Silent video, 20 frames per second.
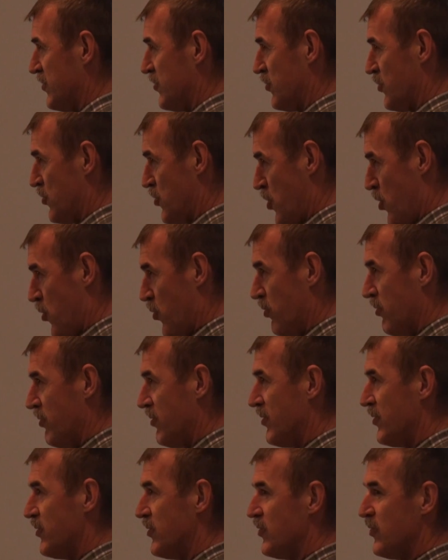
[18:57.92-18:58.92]
No.
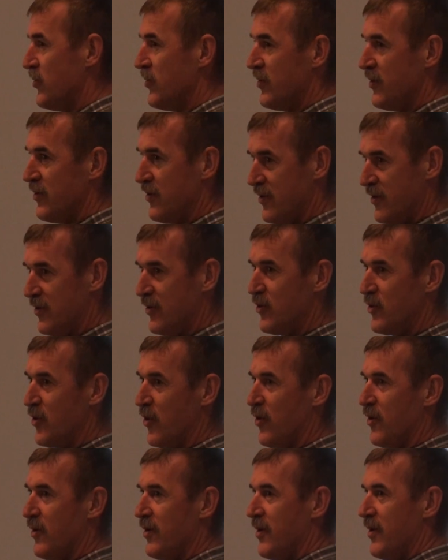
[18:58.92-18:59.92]

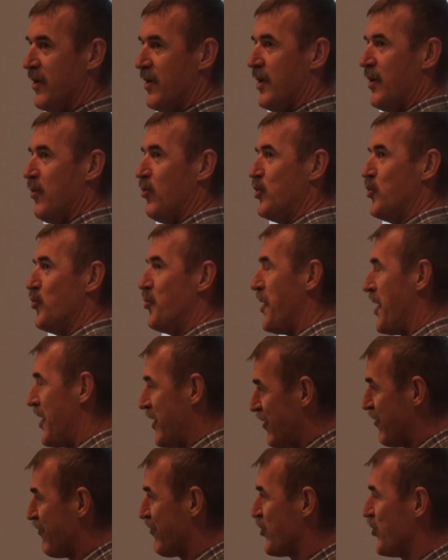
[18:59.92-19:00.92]
No. I will do
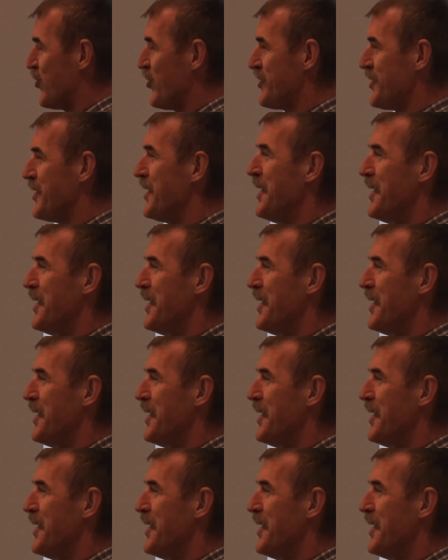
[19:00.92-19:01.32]
bind, of course,